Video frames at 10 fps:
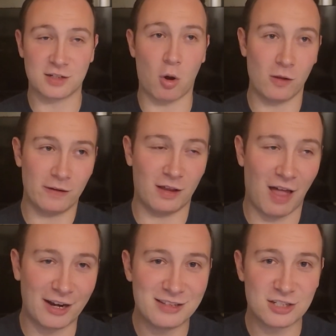So a
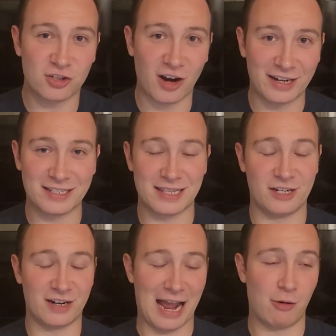lot of these credits that
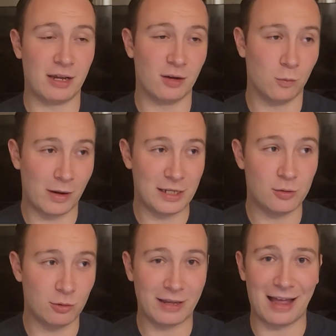you're counting when you
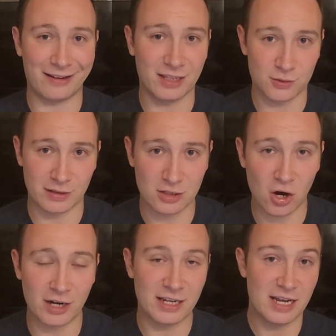do the calculus for this
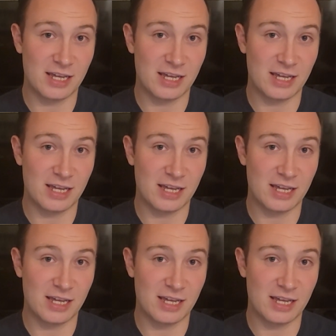card,